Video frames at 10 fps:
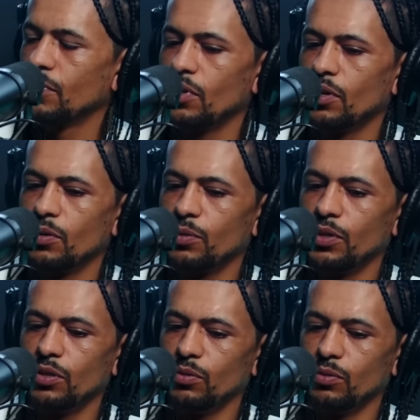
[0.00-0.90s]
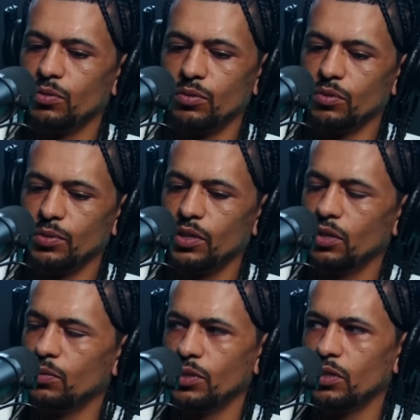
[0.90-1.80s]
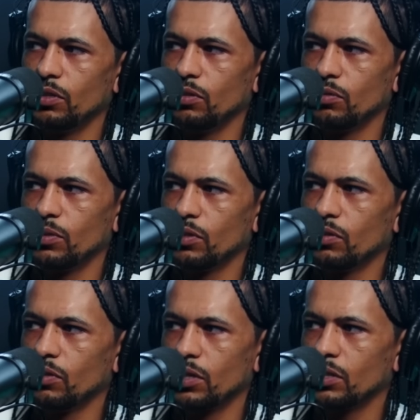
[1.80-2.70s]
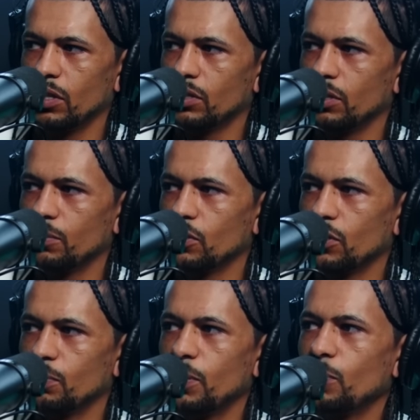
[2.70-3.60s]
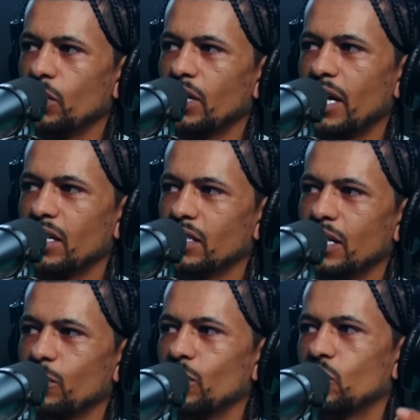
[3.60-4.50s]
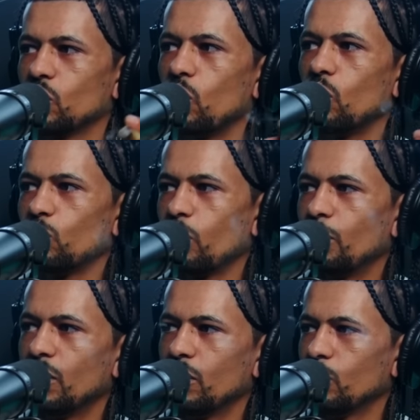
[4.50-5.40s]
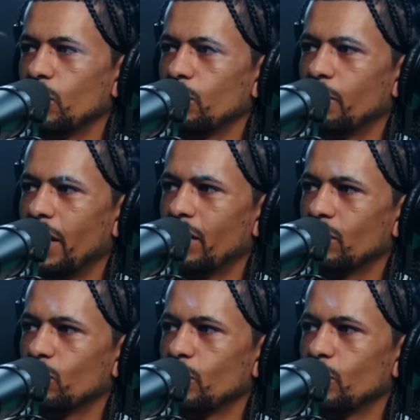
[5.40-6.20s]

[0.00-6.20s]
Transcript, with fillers: Yeah, we we we we don't like that type of shit. Okay. People look at us like we stone women and we bad